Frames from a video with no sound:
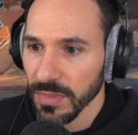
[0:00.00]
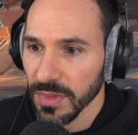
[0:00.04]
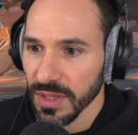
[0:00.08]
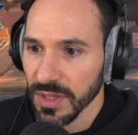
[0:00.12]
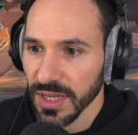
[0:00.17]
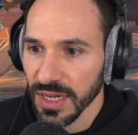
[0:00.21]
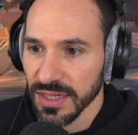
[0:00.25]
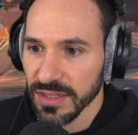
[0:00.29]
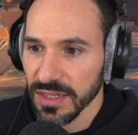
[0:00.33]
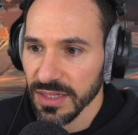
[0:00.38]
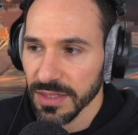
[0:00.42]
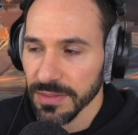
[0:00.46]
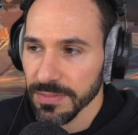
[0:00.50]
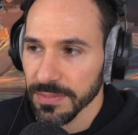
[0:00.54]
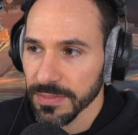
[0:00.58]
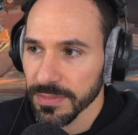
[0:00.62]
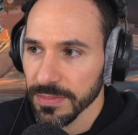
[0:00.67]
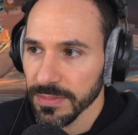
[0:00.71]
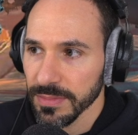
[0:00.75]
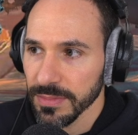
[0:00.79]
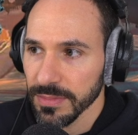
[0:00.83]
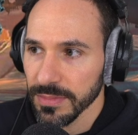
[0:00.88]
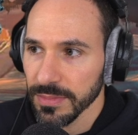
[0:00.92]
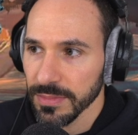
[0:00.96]
That is it.
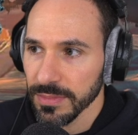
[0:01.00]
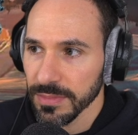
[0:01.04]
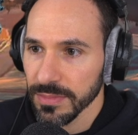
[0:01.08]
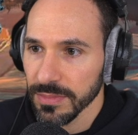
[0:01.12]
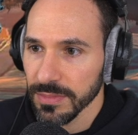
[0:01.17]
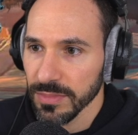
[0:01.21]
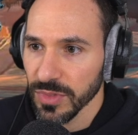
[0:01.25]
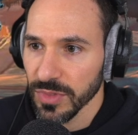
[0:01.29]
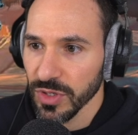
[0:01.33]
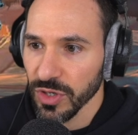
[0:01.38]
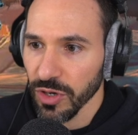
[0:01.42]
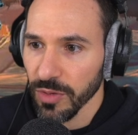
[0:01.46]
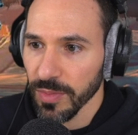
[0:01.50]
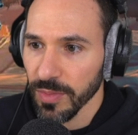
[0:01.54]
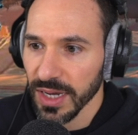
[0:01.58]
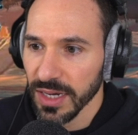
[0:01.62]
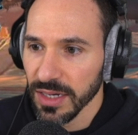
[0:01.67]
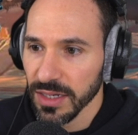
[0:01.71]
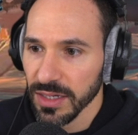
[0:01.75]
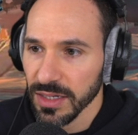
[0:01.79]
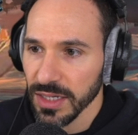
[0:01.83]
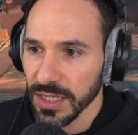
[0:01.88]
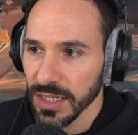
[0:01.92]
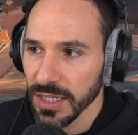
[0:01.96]
You go
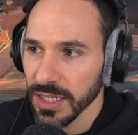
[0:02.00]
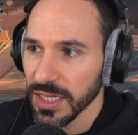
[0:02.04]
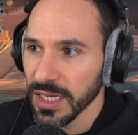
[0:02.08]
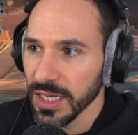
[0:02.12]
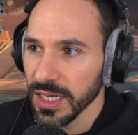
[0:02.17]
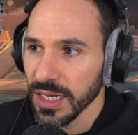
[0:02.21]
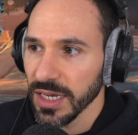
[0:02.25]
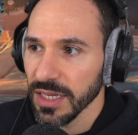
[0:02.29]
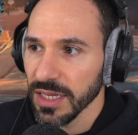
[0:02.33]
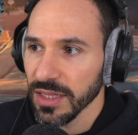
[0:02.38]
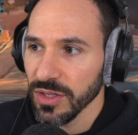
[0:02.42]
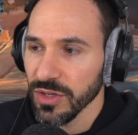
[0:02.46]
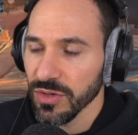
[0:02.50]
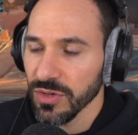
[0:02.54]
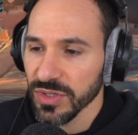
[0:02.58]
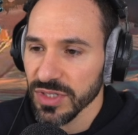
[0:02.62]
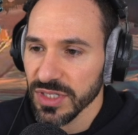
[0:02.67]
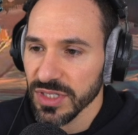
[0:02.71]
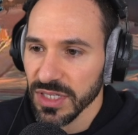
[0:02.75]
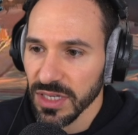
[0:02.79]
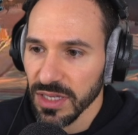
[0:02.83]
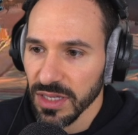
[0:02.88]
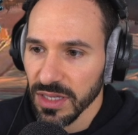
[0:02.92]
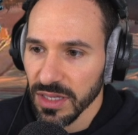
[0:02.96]
back. And then you'll
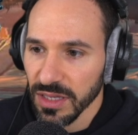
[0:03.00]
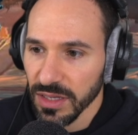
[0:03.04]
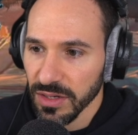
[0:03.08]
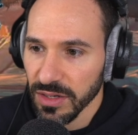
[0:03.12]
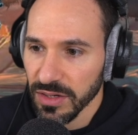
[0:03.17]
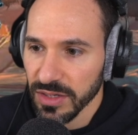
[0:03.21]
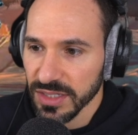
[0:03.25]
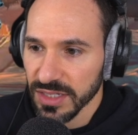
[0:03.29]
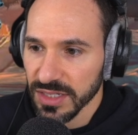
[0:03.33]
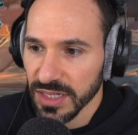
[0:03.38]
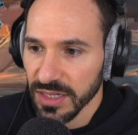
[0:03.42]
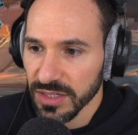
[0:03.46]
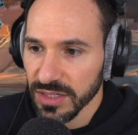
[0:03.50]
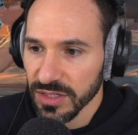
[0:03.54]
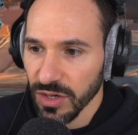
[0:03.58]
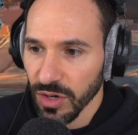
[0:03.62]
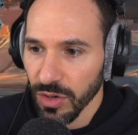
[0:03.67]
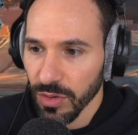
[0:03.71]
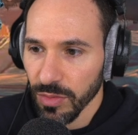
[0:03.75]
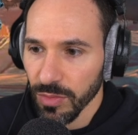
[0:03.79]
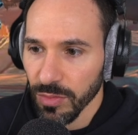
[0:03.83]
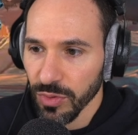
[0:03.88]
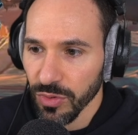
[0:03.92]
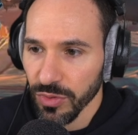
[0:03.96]
see here it says
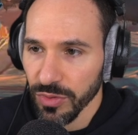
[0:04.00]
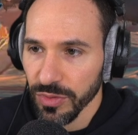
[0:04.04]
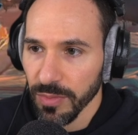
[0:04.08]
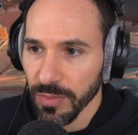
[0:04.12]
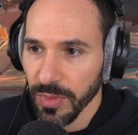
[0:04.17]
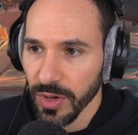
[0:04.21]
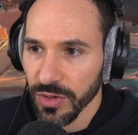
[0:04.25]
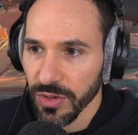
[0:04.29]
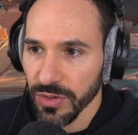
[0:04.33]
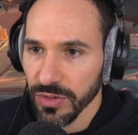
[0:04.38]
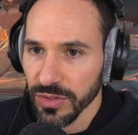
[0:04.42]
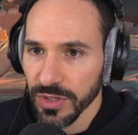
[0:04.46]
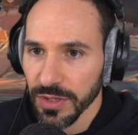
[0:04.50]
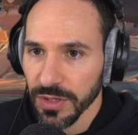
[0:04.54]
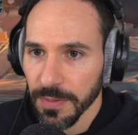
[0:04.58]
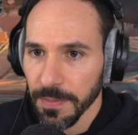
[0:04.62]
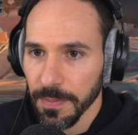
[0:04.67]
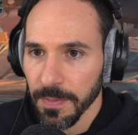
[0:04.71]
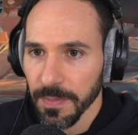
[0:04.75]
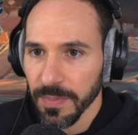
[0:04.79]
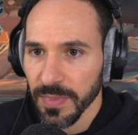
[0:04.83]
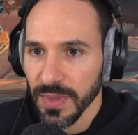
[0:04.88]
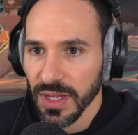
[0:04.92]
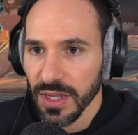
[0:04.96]
onboard mode.
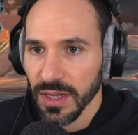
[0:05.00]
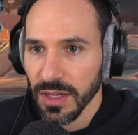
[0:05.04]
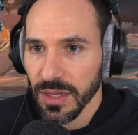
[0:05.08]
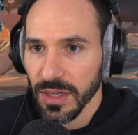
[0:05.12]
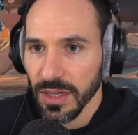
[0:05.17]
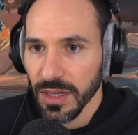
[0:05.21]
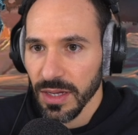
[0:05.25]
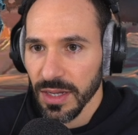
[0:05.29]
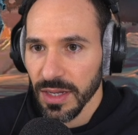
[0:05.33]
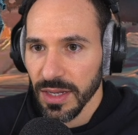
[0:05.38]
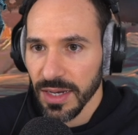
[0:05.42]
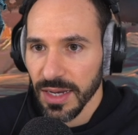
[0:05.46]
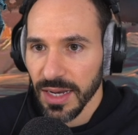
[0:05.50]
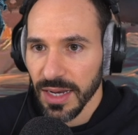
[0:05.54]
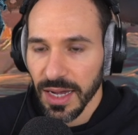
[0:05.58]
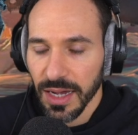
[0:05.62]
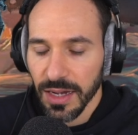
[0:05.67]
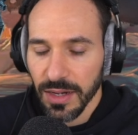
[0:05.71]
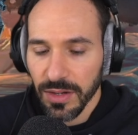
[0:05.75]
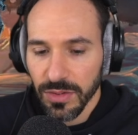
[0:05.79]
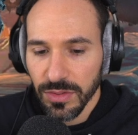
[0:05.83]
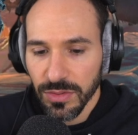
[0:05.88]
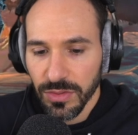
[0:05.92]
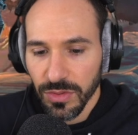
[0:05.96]

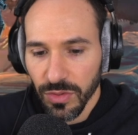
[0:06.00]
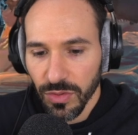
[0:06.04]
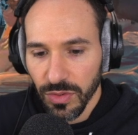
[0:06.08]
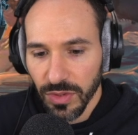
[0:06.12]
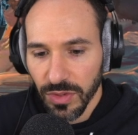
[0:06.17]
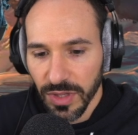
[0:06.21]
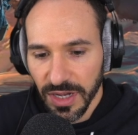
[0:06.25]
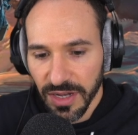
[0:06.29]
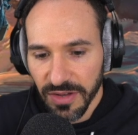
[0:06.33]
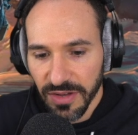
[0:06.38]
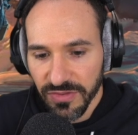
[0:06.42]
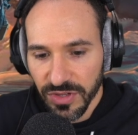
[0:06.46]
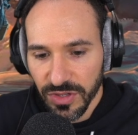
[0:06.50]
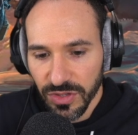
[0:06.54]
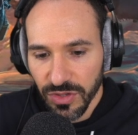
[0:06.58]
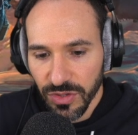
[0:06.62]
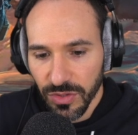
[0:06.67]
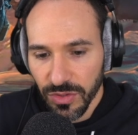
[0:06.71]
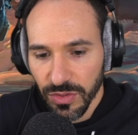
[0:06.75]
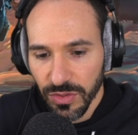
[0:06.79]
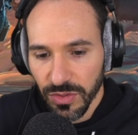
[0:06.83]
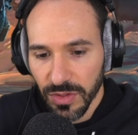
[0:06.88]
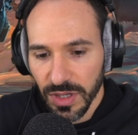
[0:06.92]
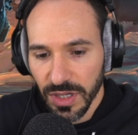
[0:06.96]
Now, all I have to
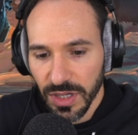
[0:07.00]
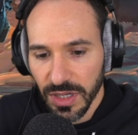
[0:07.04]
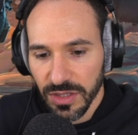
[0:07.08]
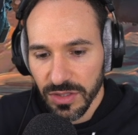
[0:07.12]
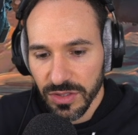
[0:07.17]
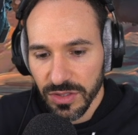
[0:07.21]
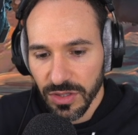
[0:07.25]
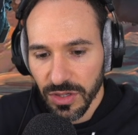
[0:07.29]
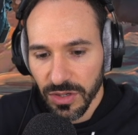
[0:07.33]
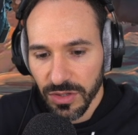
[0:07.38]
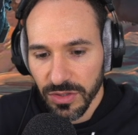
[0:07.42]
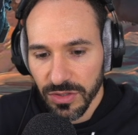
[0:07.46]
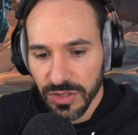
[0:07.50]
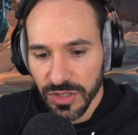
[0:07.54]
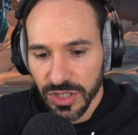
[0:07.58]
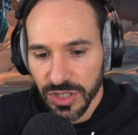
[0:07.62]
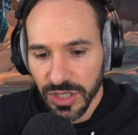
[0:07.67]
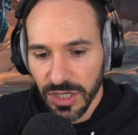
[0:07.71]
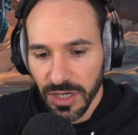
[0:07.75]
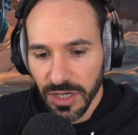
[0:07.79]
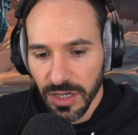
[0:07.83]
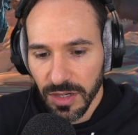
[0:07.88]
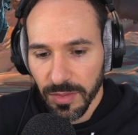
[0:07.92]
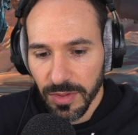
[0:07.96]
do is go to
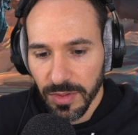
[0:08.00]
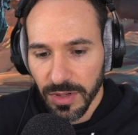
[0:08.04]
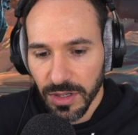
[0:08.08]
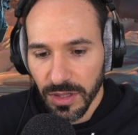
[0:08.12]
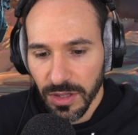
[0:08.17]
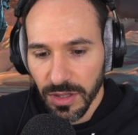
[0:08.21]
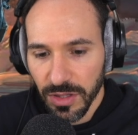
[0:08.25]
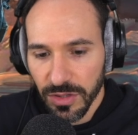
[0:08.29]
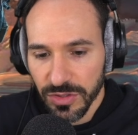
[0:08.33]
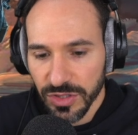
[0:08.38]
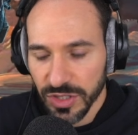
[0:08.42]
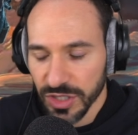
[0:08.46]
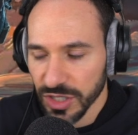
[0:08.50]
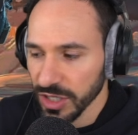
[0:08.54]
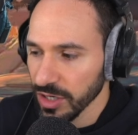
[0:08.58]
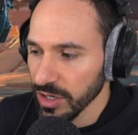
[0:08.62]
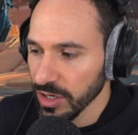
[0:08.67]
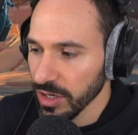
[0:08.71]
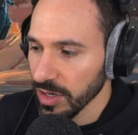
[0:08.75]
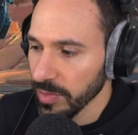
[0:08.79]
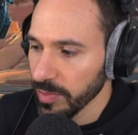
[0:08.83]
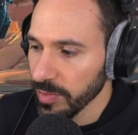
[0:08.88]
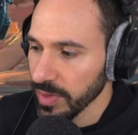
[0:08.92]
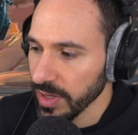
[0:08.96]
G HUB, close G
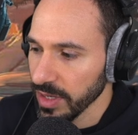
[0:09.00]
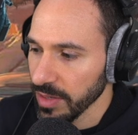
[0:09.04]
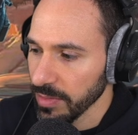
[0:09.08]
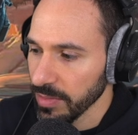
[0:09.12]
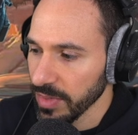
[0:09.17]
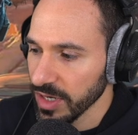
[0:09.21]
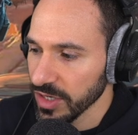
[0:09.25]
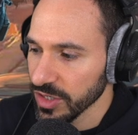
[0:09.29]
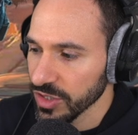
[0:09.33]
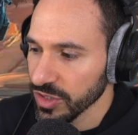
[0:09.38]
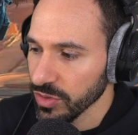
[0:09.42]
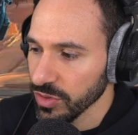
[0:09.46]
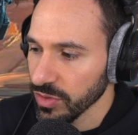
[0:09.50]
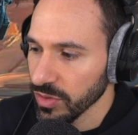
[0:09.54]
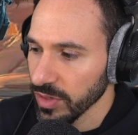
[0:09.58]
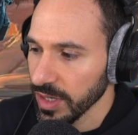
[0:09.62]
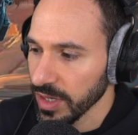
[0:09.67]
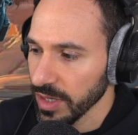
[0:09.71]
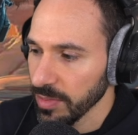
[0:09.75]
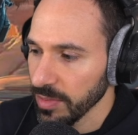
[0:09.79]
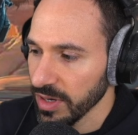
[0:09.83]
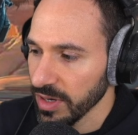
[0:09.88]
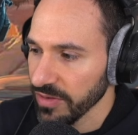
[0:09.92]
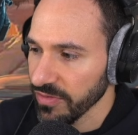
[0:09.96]
HUB, and make sure
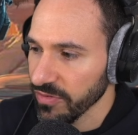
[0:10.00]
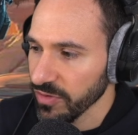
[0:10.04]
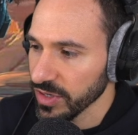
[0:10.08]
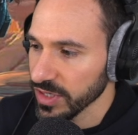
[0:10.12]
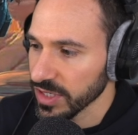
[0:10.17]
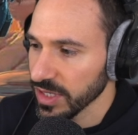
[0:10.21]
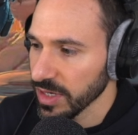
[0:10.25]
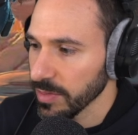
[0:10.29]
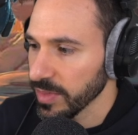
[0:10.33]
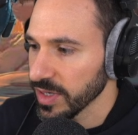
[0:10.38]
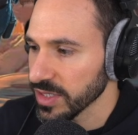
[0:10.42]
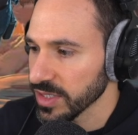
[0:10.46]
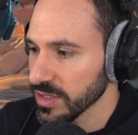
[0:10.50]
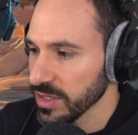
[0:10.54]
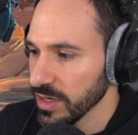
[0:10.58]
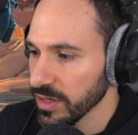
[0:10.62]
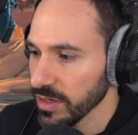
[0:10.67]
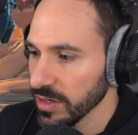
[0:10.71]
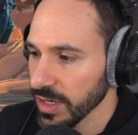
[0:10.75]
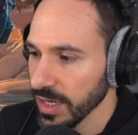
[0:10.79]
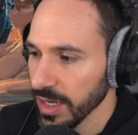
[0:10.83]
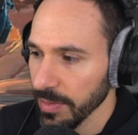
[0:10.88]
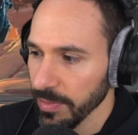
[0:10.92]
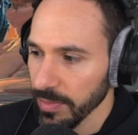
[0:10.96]
in my, for example, my startup